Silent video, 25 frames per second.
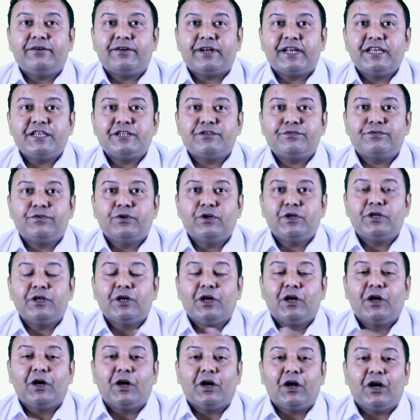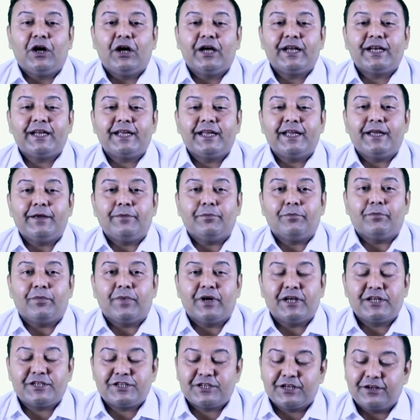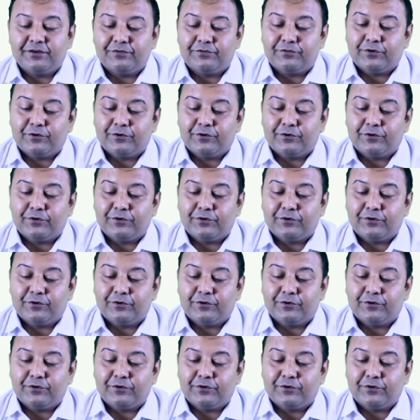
trench foot or immersion